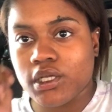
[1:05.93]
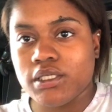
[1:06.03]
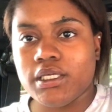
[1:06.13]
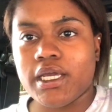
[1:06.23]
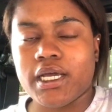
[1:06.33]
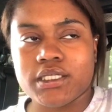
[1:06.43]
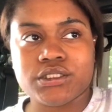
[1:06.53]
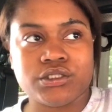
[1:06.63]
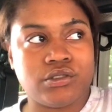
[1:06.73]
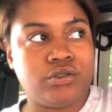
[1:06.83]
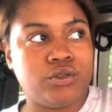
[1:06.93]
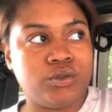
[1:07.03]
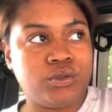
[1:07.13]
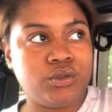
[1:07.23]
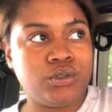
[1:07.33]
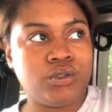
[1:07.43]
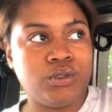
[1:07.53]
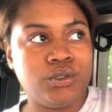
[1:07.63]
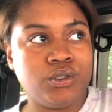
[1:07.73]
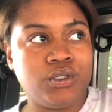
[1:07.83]
yeah, so
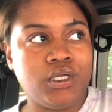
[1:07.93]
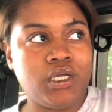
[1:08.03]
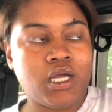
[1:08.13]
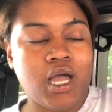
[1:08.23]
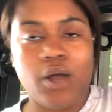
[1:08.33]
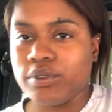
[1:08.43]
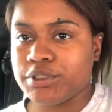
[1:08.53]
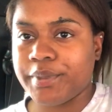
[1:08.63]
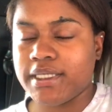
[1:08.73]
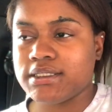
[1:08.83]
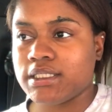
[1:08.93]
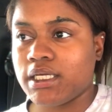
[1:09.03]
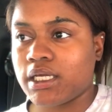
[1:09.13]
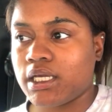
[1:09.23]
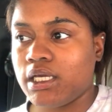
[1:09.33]
I went to basic